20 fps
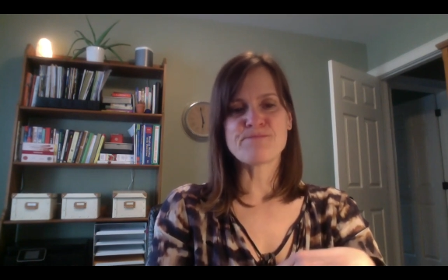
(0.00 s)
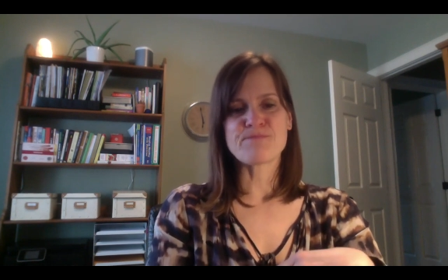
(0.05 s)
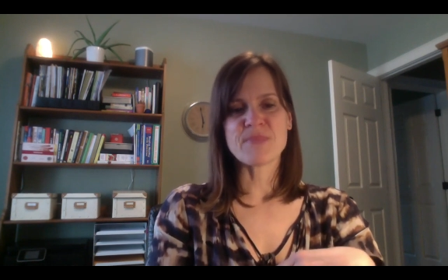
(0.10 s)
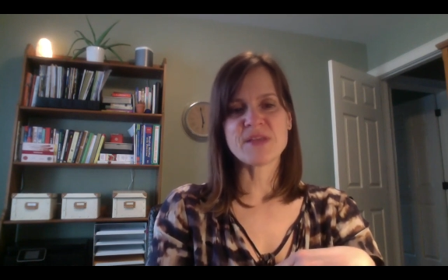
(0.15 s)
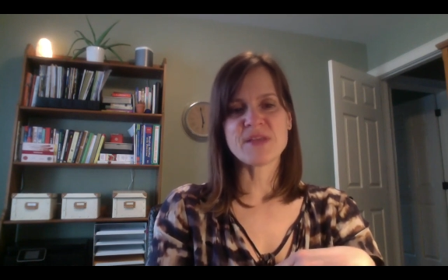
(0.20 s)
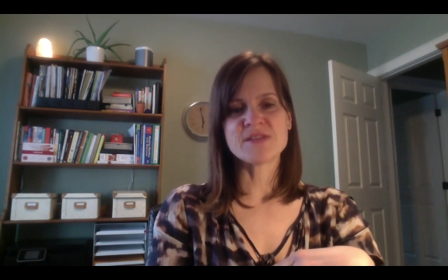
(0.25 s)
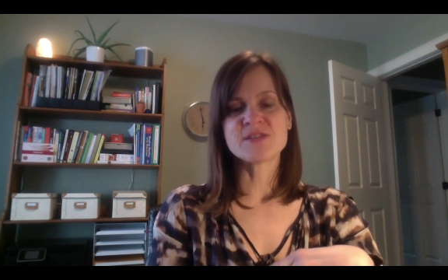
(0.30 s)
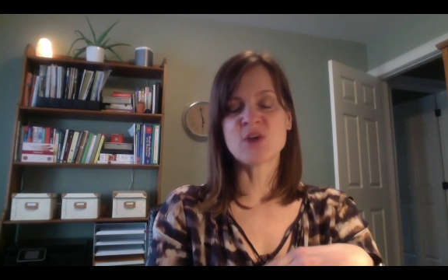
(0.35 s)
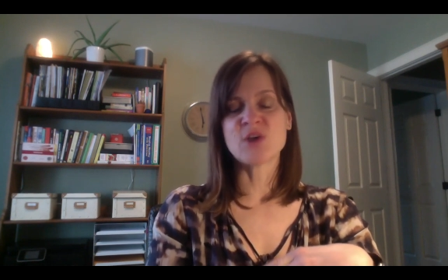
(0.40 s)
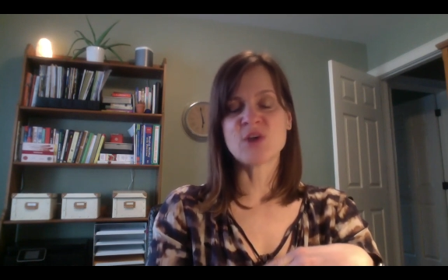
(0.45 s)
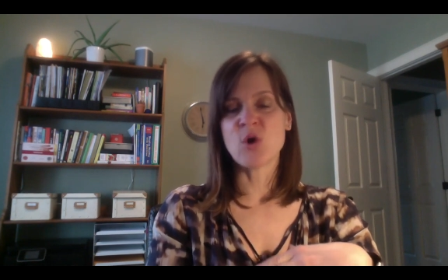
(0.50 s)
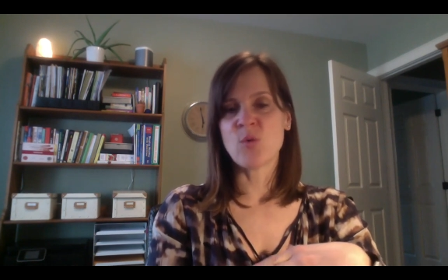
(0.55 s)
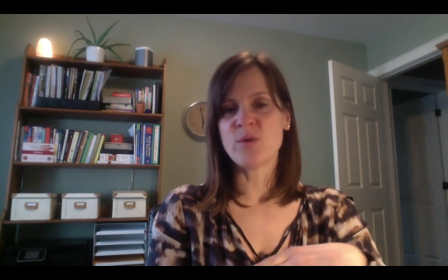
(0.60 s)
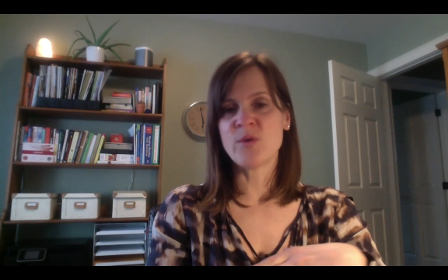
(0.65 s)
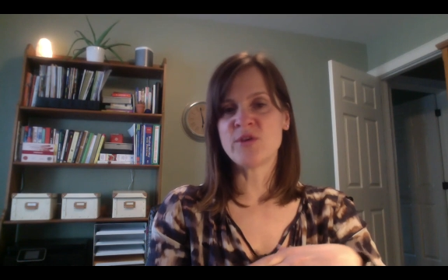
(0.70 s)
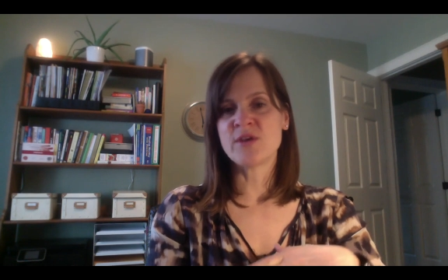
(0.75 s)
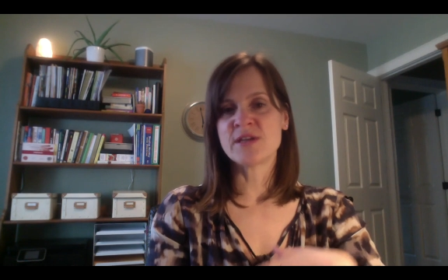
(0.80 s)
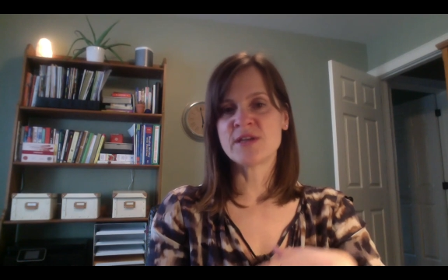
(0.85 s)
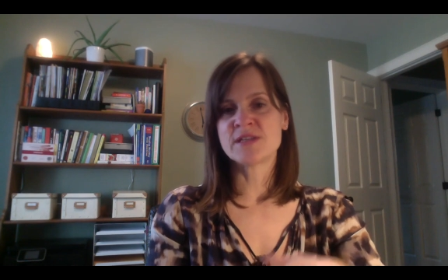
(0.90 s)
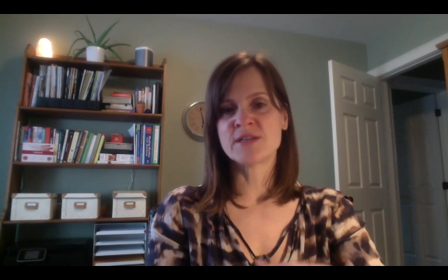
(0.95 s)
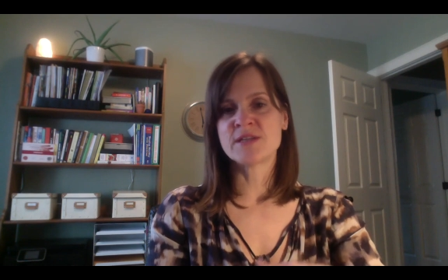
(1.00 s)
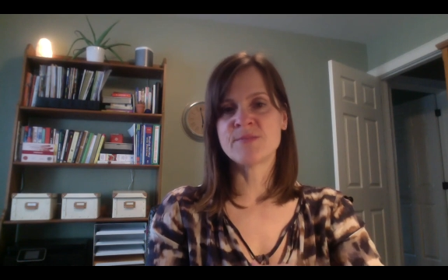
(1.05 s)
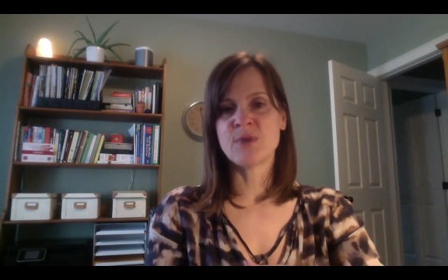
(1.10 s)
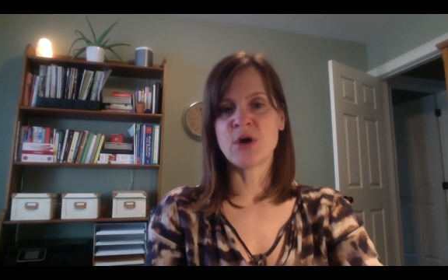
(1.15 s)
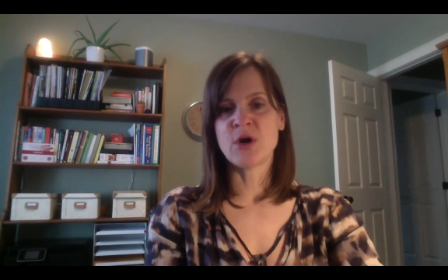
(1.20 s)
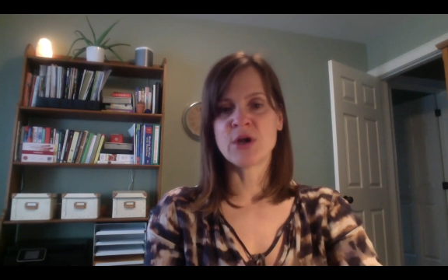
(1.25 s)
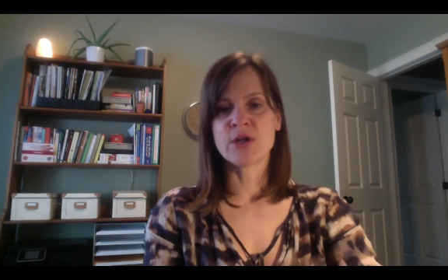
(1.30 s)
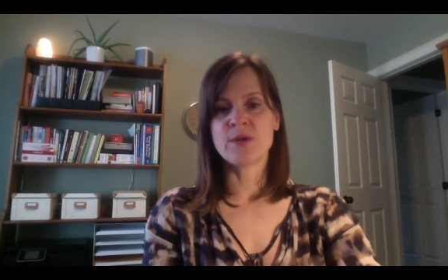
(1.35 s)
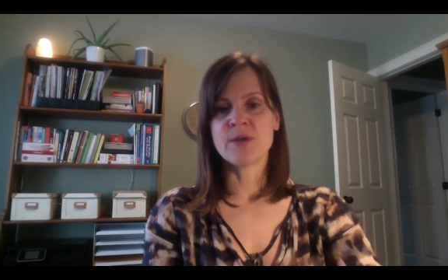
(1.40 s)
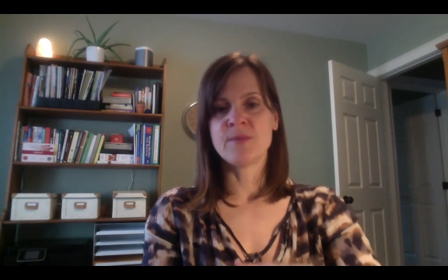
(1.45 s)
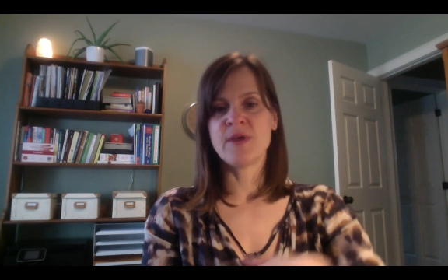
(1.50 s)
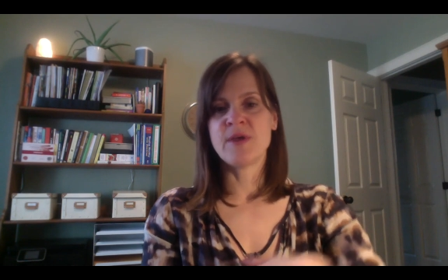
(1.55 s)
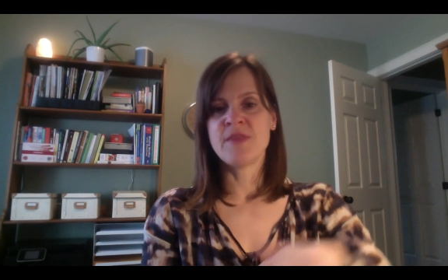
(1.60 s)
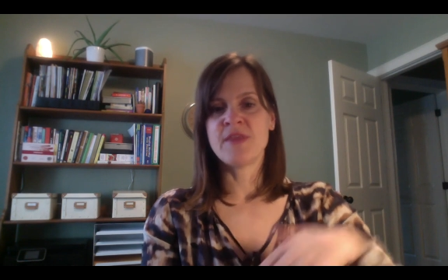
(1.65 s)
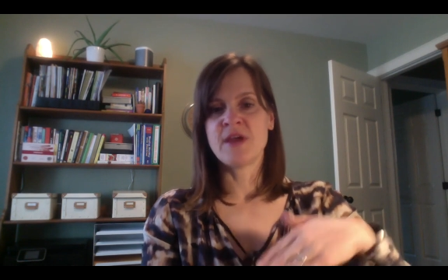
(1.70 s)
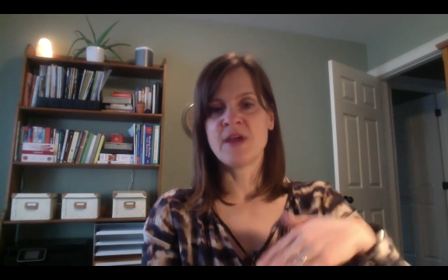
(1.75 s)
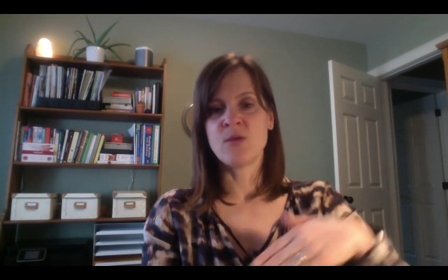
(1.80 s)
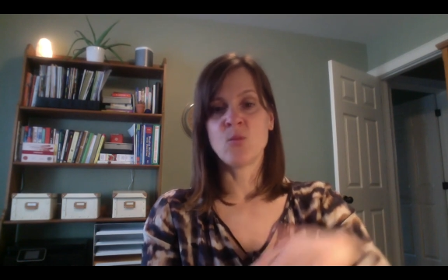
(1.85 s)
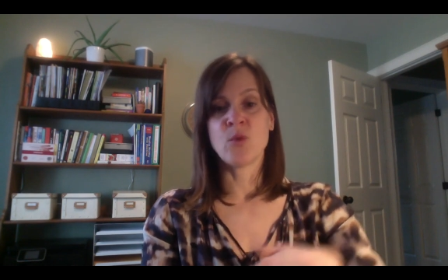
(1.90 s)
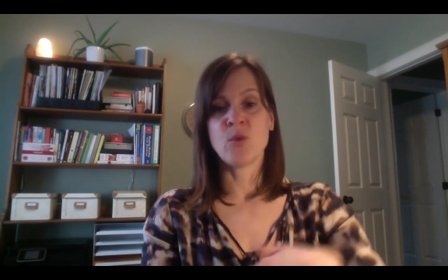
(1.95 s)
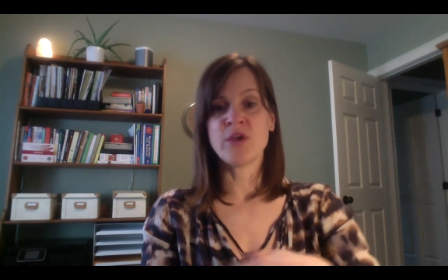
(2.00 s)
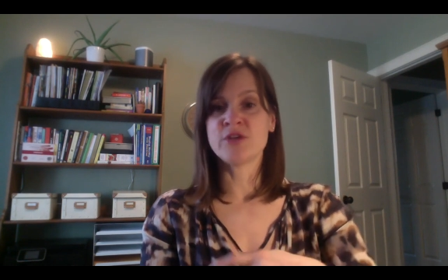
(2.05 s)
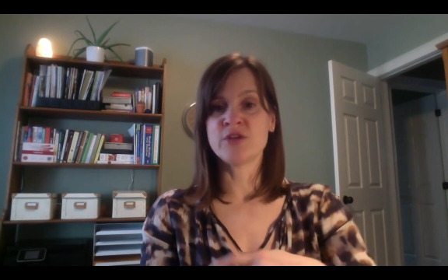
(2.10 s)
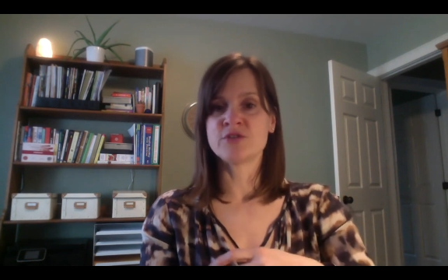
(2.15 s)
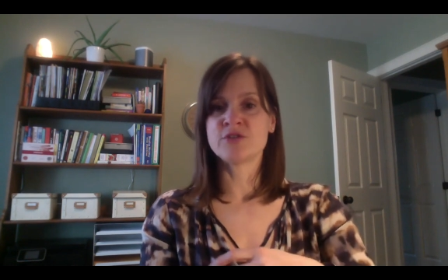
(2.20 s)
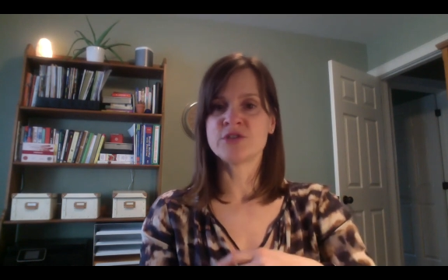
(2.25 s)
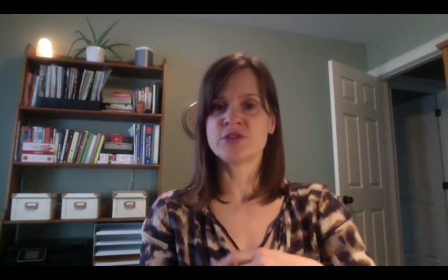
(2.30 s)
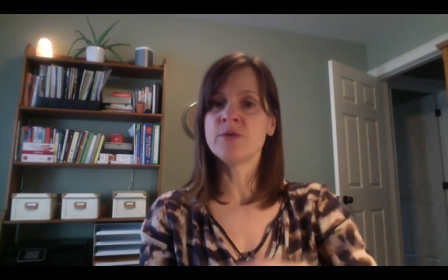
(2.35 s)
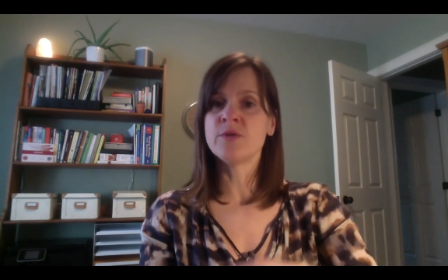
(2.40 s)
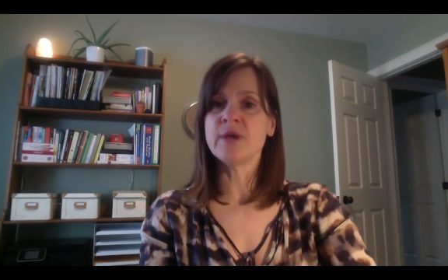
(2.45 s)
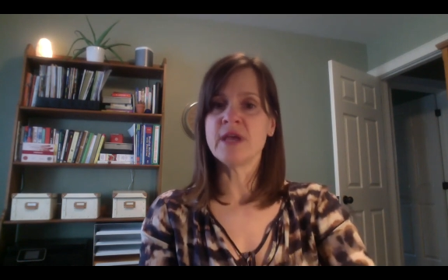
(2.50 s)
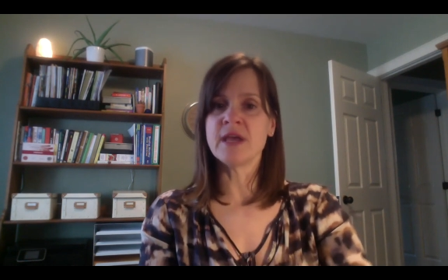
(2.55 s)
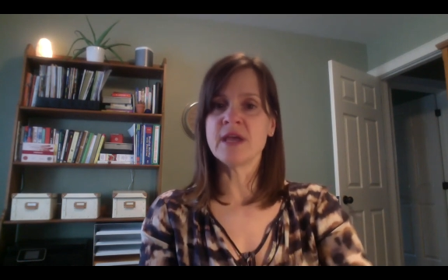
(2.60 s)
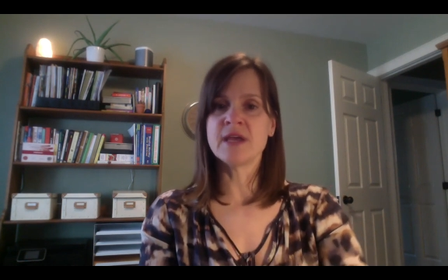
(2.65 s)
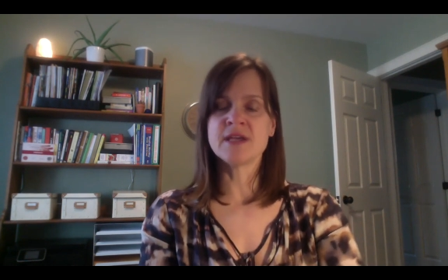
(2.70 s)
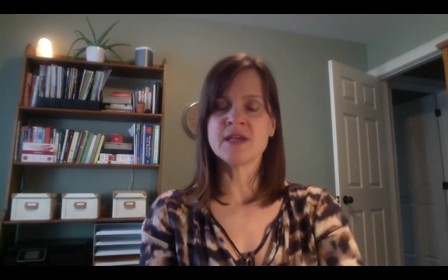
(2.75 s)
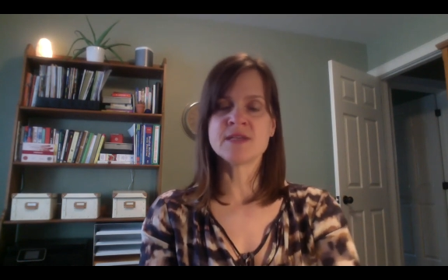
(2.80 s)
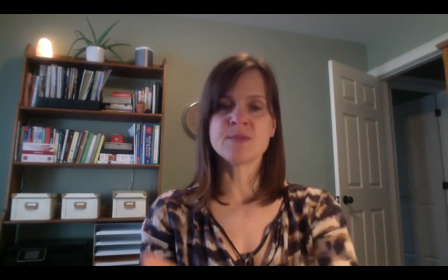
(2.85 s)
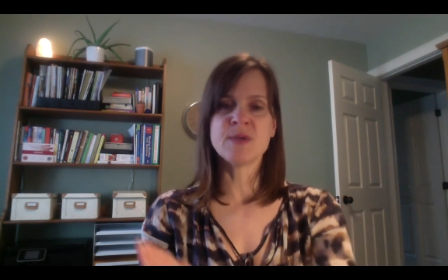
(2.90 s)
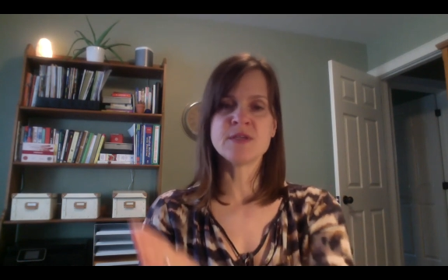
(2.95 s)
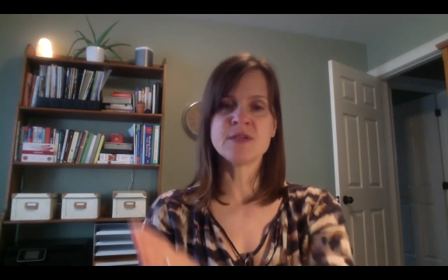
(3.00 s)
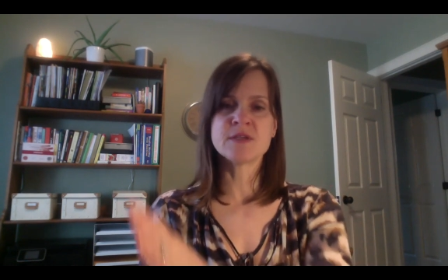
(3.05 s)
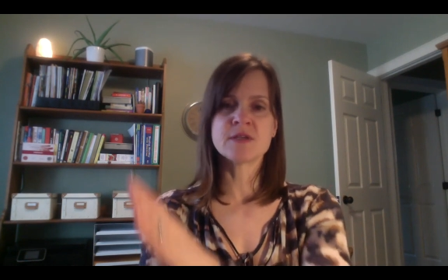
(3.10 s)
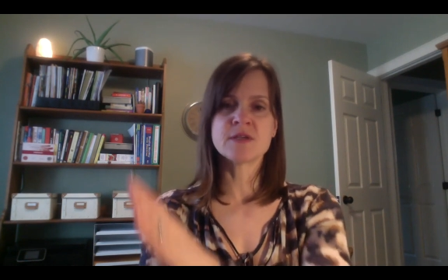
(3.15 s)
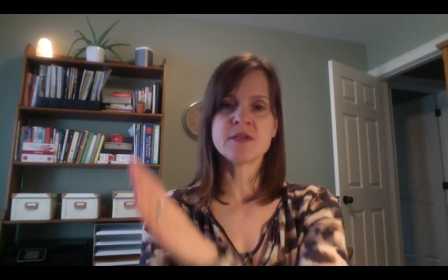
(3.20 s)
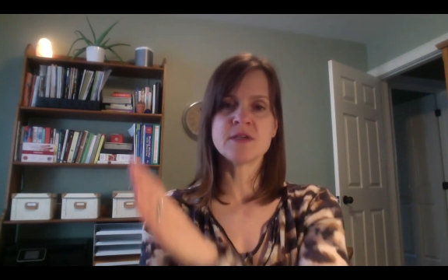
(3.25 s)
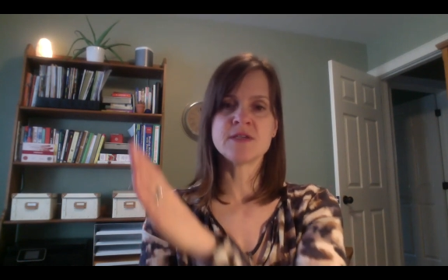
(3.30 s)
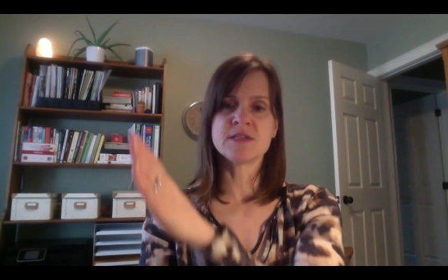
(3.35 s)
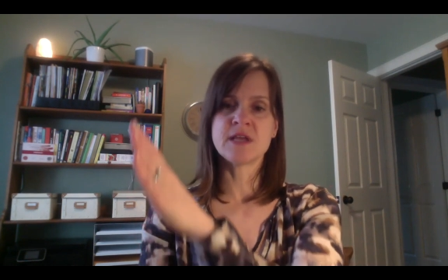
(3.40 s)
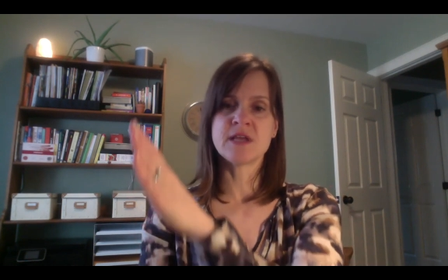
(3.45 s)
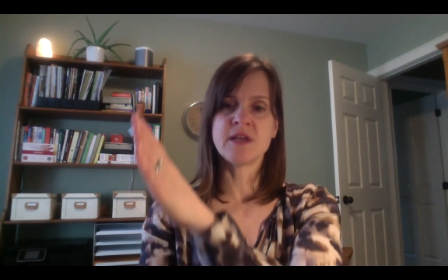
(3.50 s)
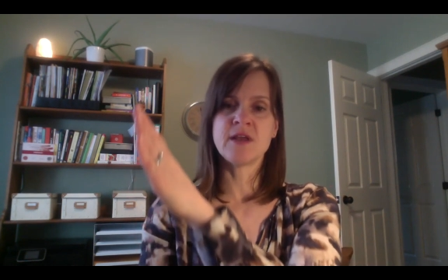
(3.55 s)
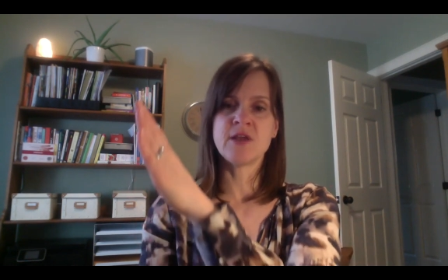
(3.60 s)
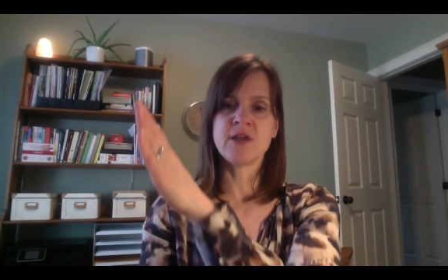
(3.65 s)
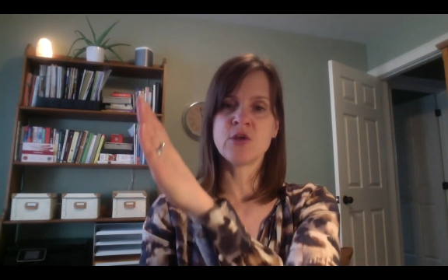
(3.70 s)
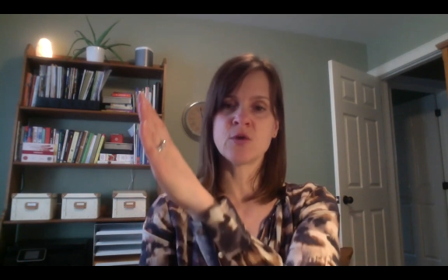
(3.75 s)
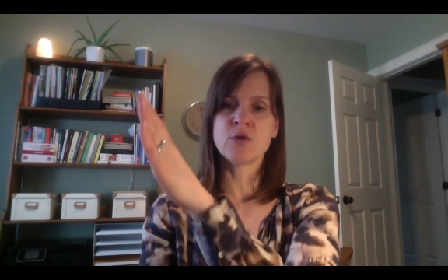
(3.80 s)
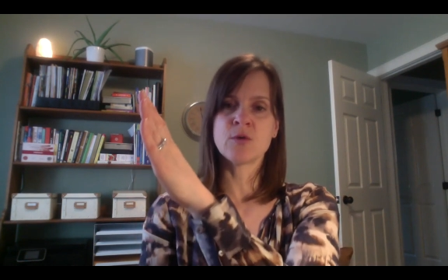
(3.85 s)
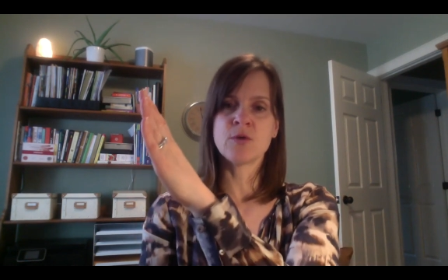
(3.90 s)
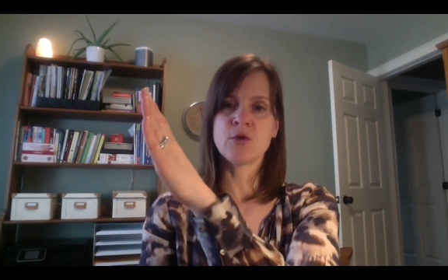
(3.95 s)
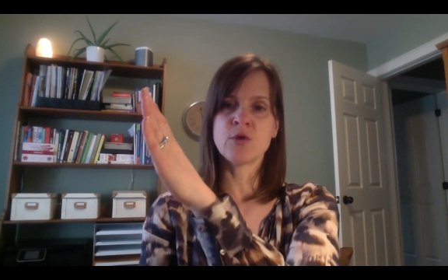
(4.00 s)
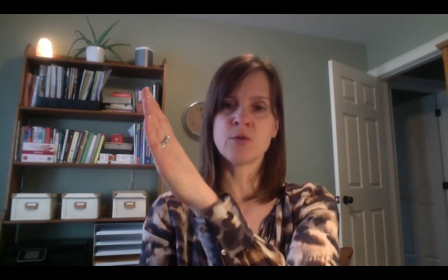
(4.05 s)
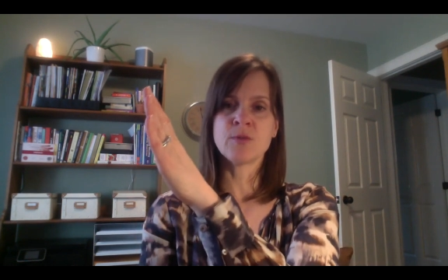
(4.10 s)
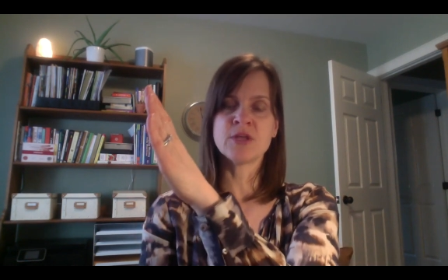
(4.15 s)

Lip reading: So when you get to the bottom, then what you're doing is basically sending your